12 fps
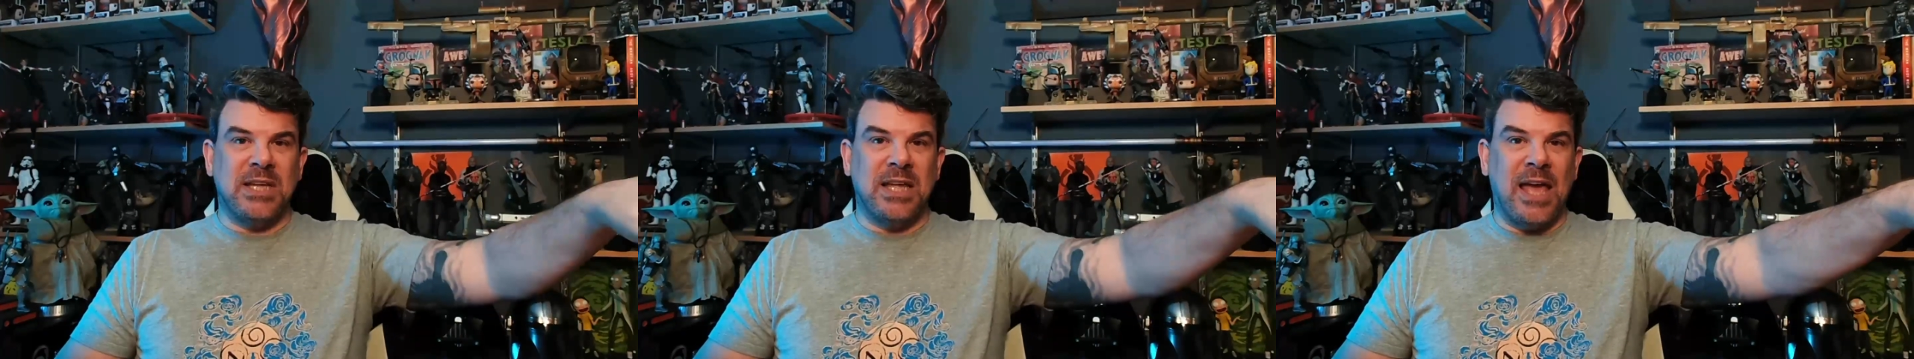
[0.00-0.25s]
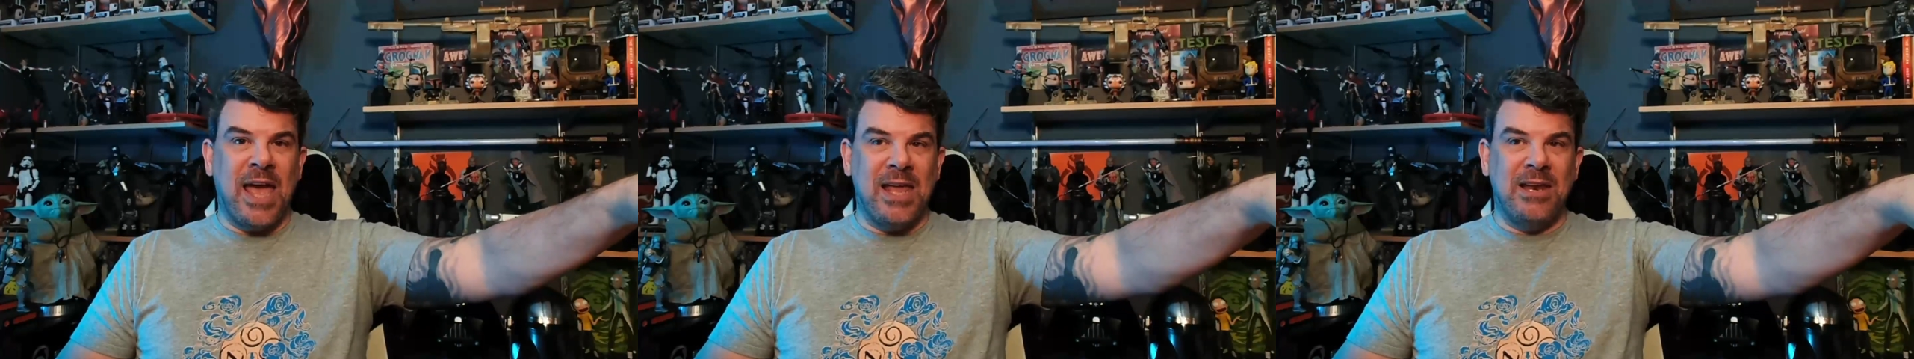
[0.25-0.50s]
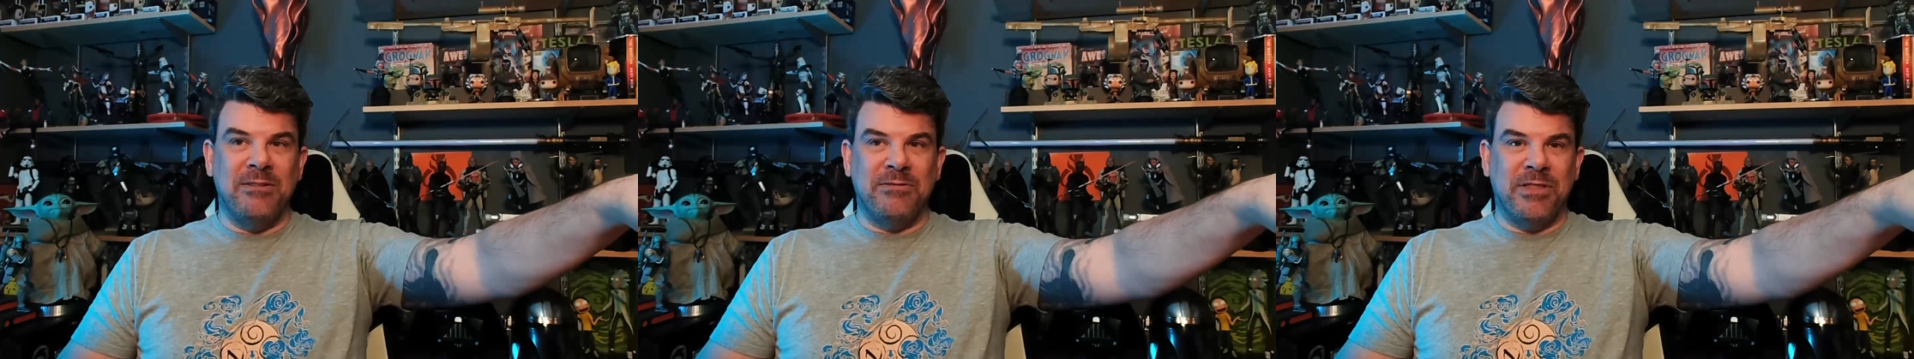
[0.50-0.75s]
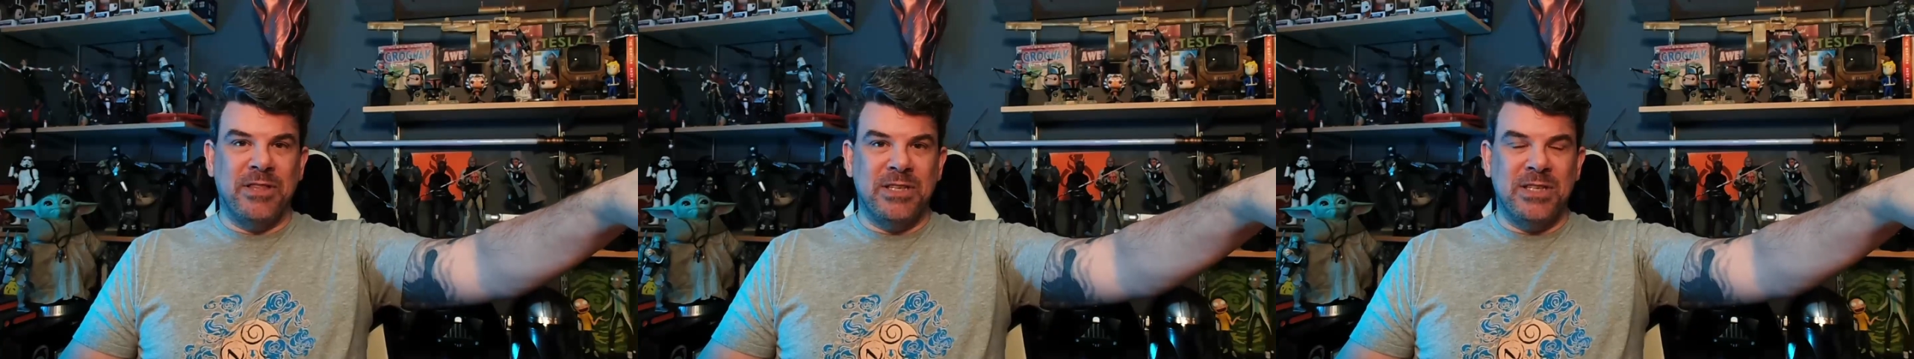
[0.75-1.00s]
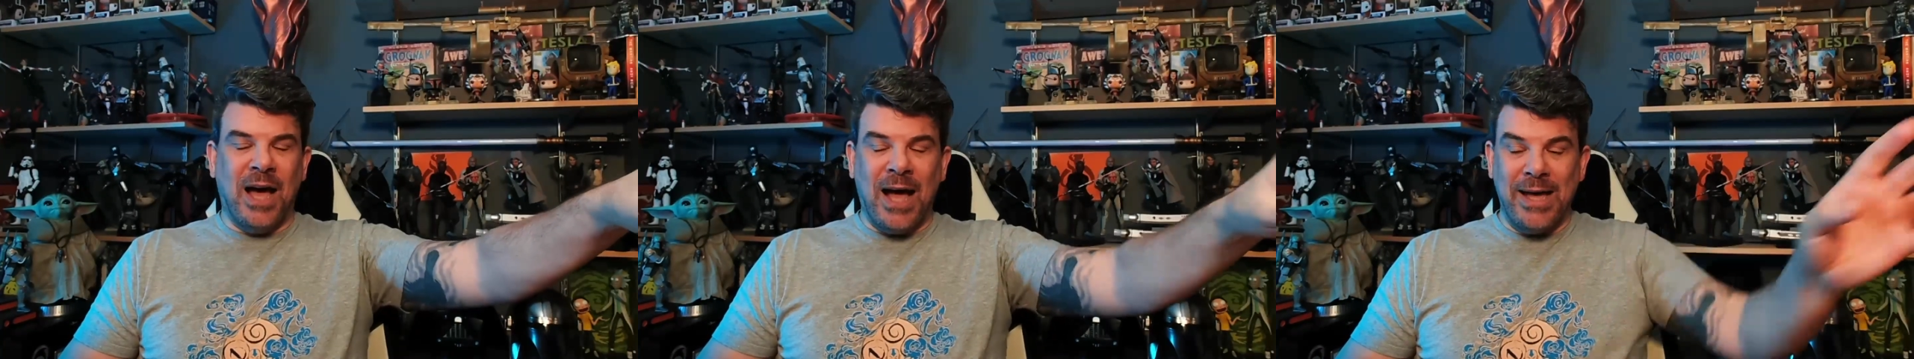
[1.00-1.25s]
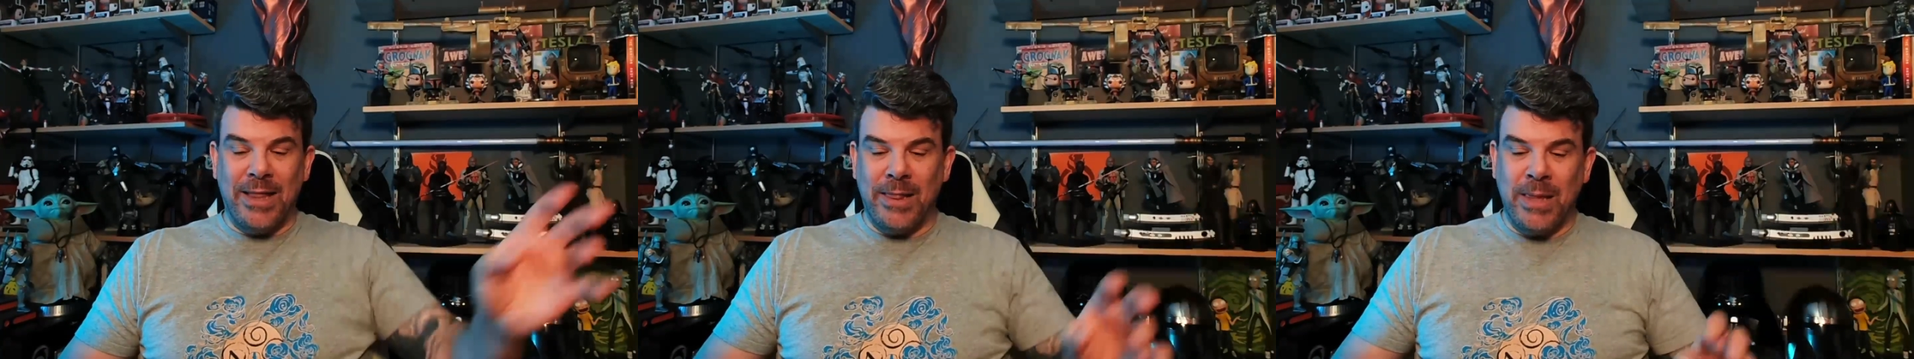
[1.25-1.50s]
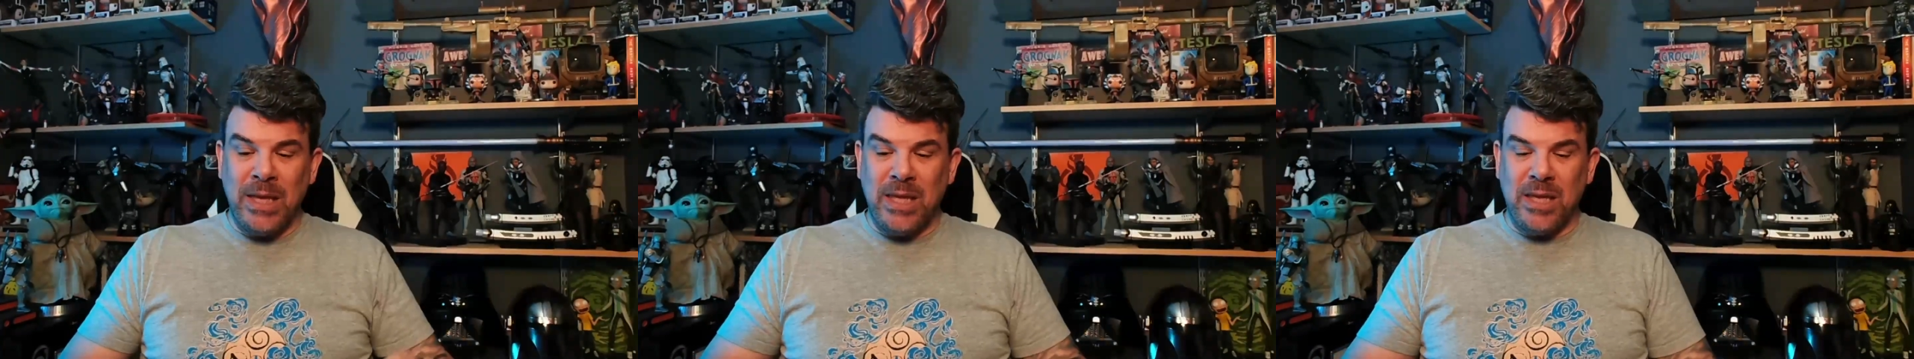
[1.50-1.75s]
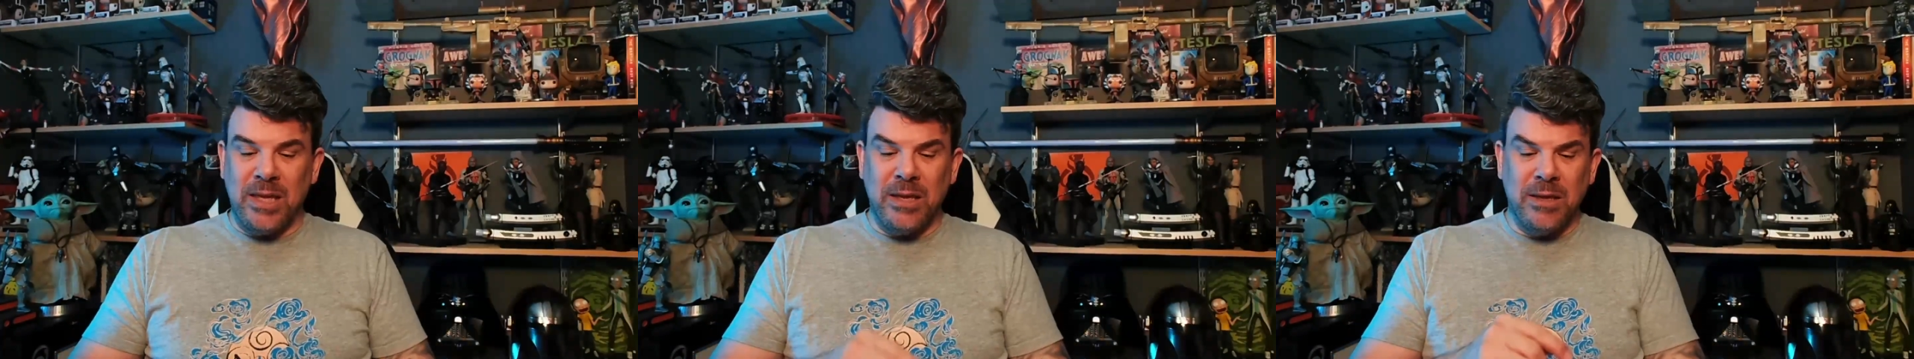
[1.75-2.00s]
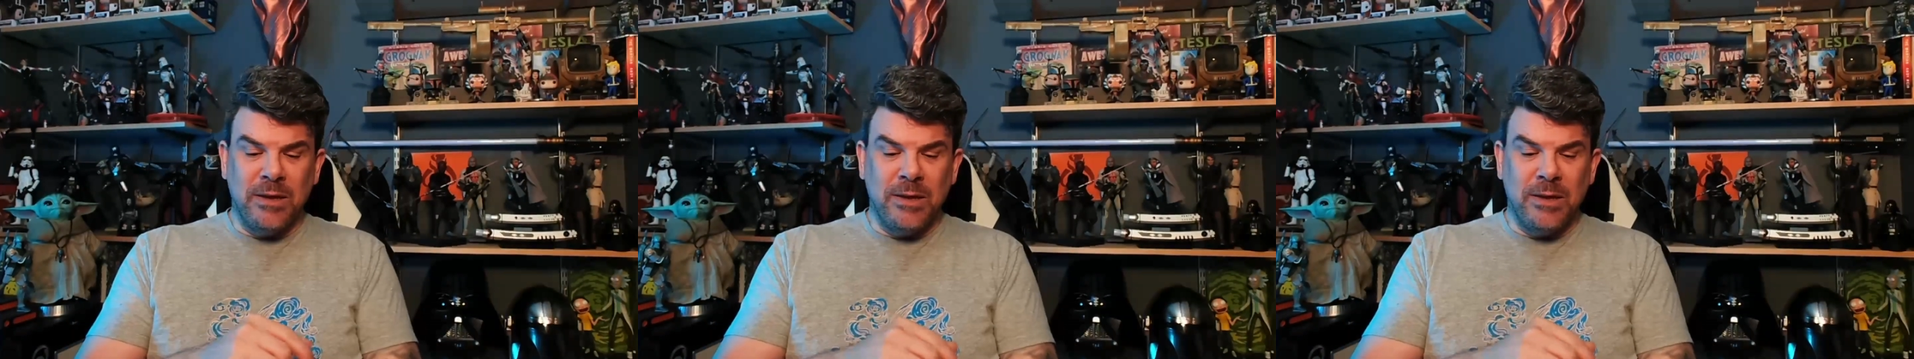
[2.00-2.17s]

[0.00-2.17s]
head of the Dai Li,